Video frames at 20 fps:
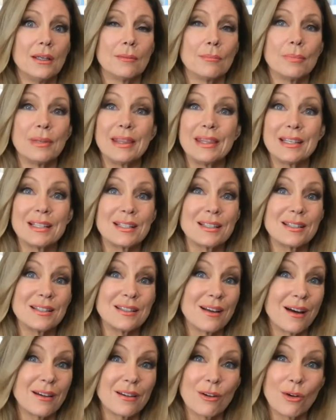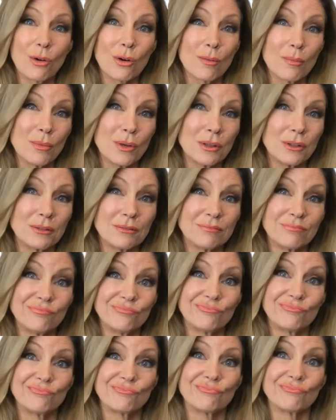But this is not normal,
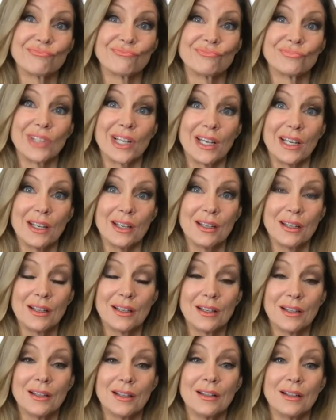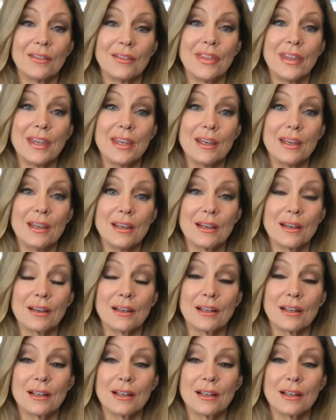right? The